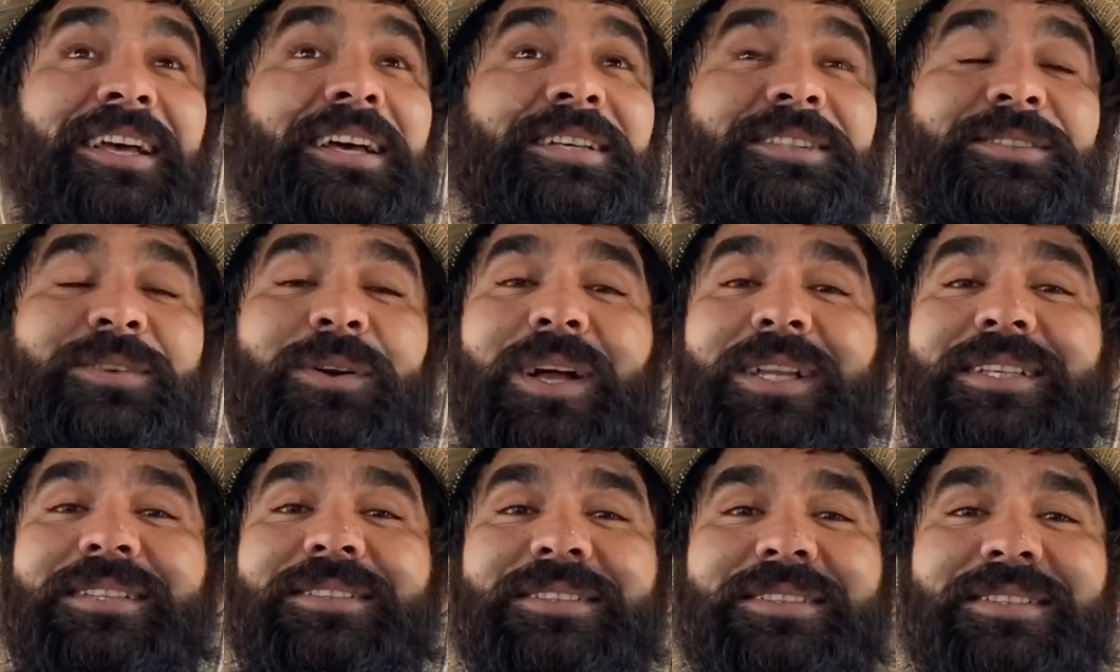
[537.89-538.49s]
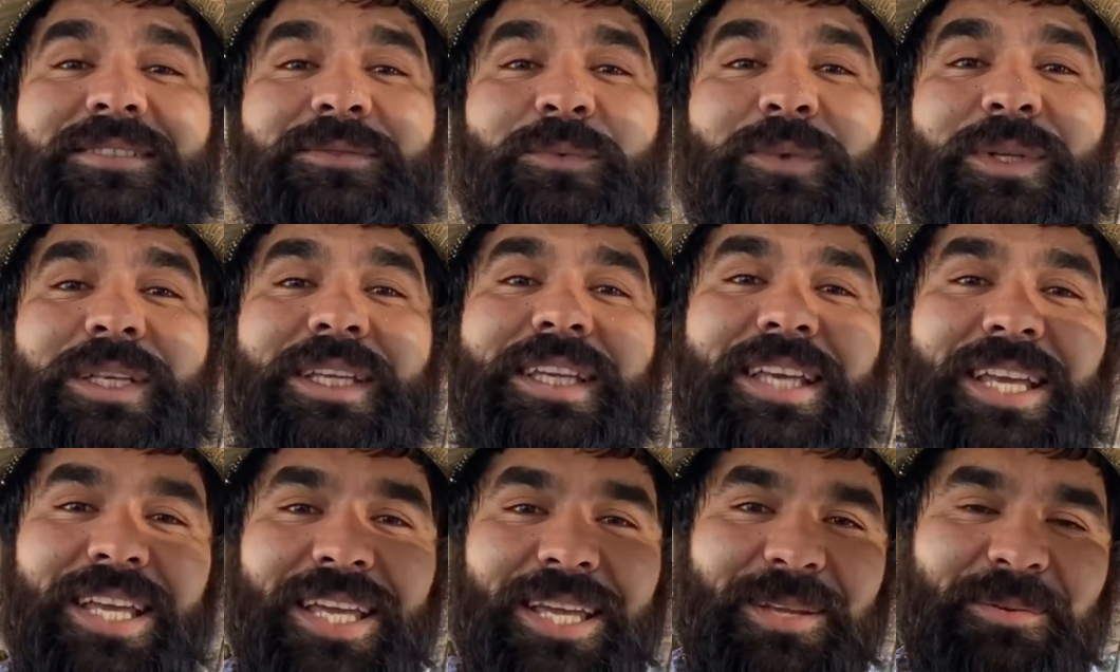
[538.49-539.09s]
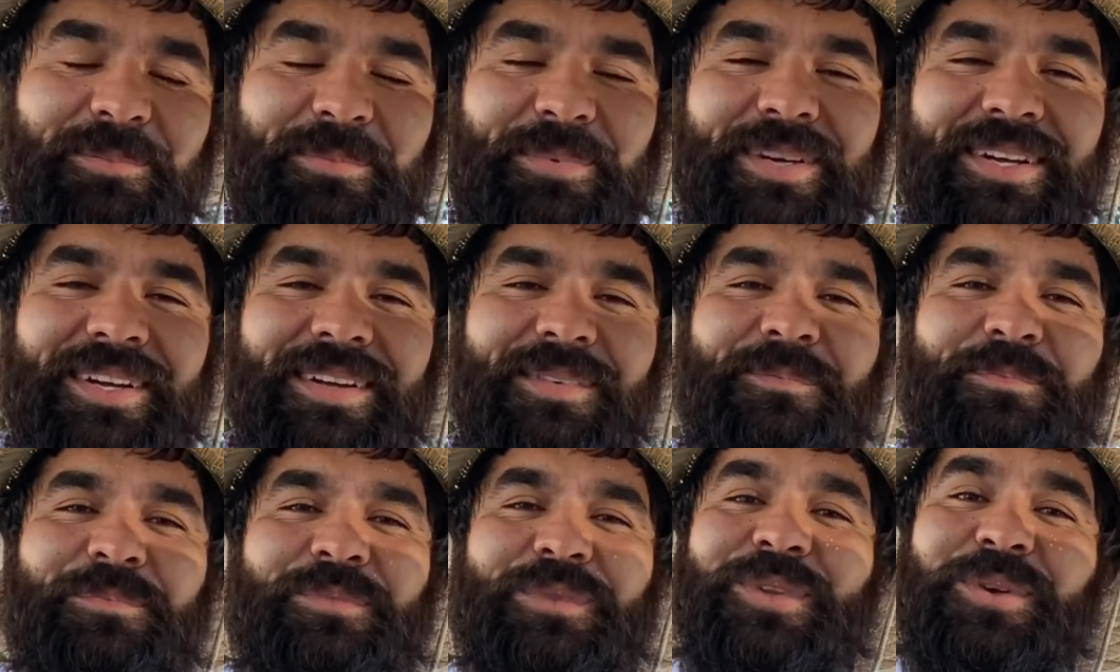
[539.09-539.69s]
So I just would keep
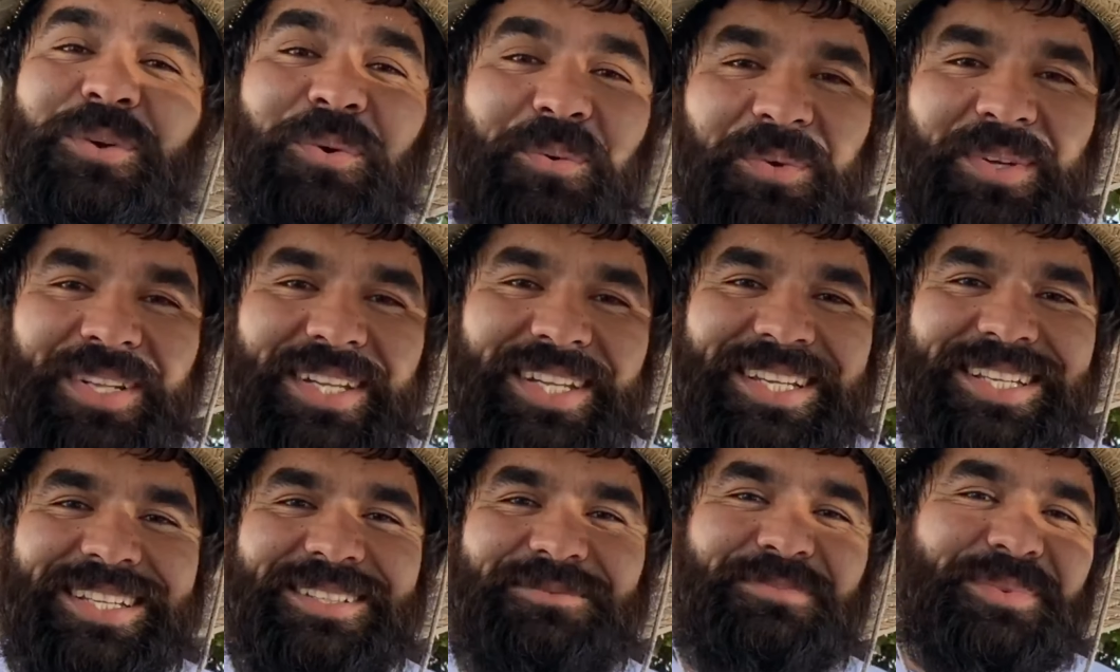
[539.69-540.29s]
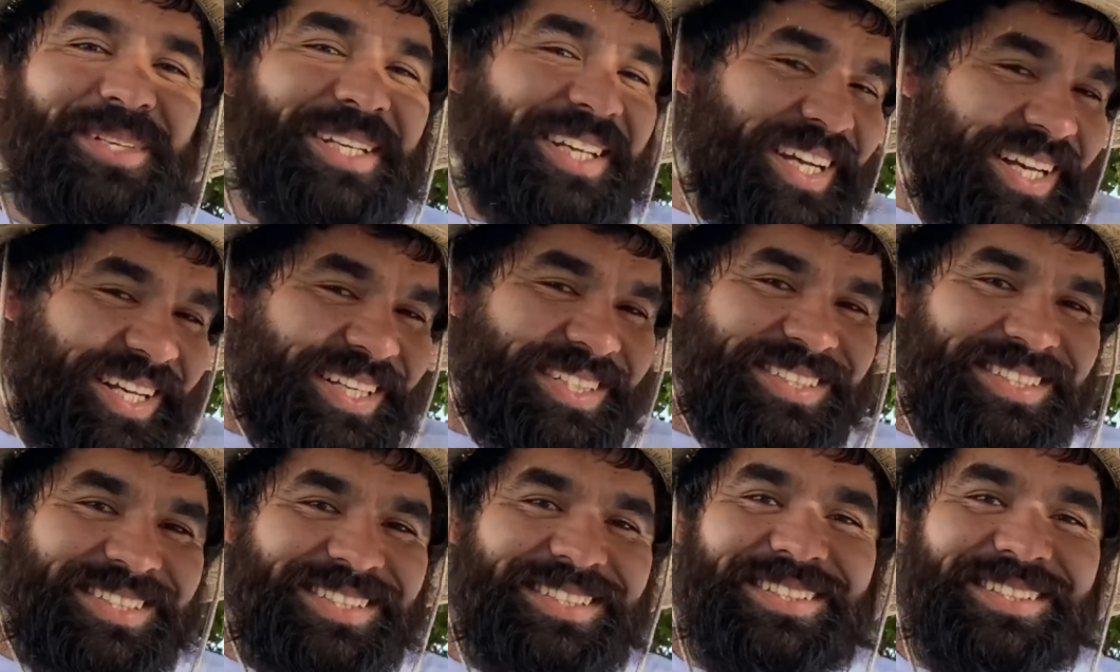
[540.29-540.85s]
doing it because